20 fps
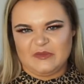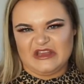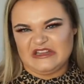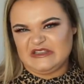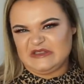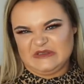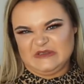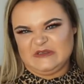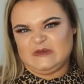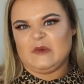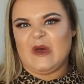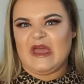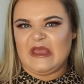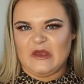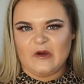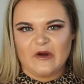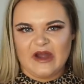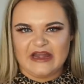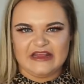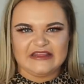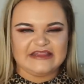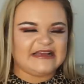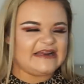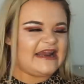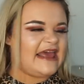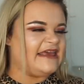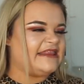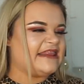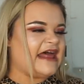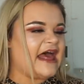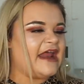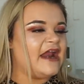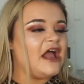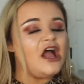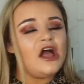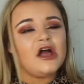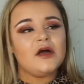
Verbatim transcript: bit sweaty or anything like that.